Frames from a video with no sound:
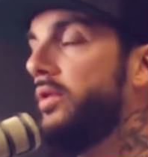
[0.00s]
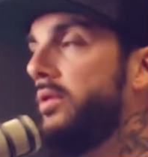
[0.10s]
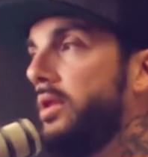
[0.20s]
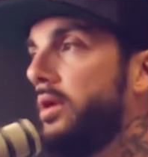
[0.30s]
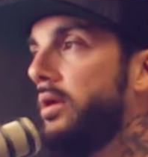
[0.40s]

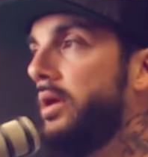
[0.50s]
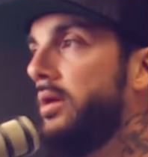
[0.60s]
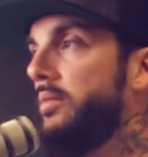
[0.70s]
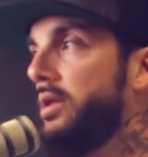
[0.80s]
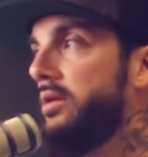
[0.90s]
it
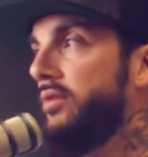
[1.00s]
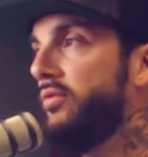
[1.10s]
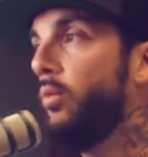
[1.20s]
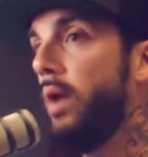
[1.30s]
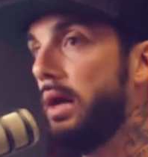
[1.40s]
can be a little
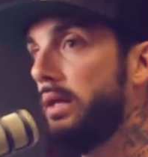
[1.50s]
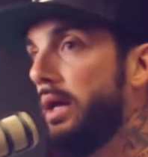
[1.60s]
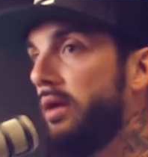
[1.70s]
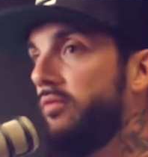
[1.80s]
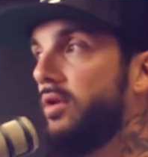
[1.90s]
different
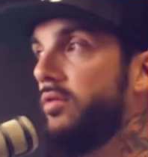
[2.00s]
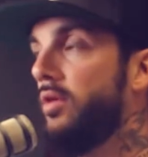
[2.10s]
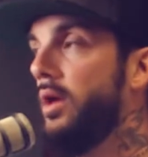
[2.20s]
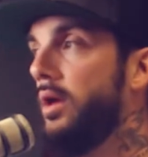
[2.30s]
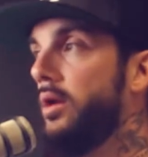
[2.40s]
wildlife, because